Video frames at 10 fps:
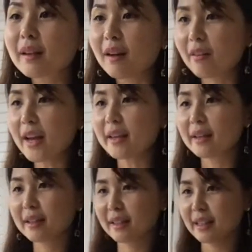All right,
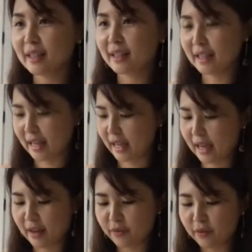
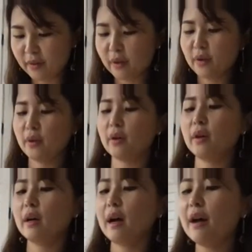and
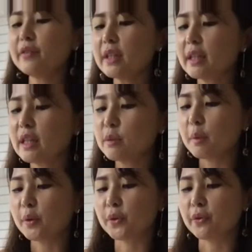after this,
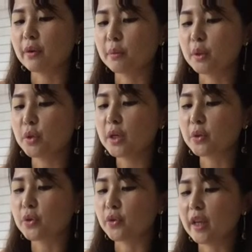we'll try to
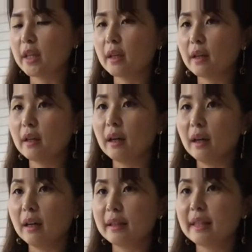create
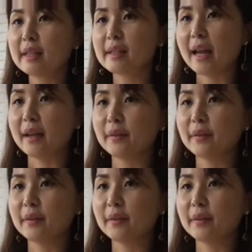this side.